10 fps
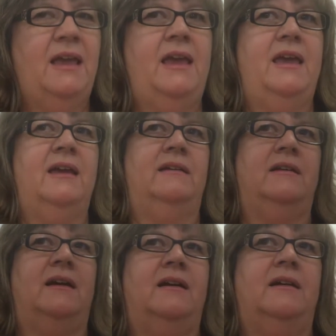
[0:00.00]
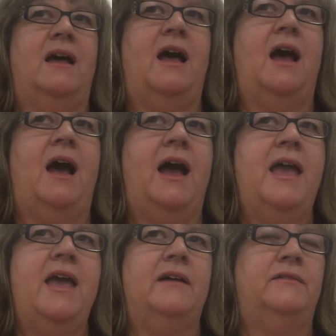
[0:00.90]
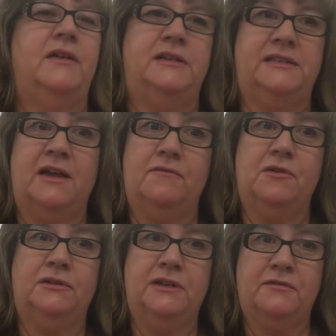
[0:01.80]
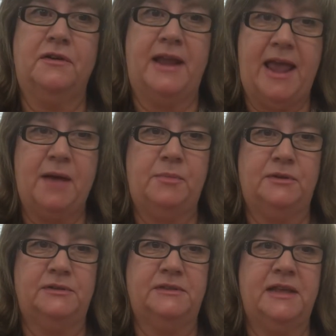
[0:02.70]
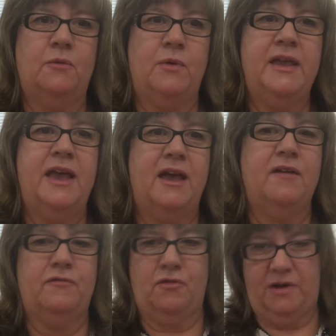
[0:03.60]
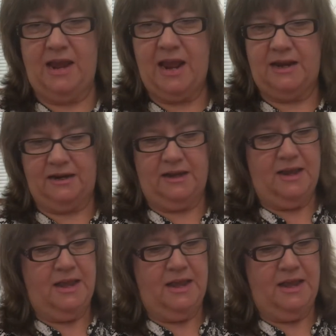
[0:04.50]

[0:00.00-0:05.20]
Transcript: and I have several different apples that we have created.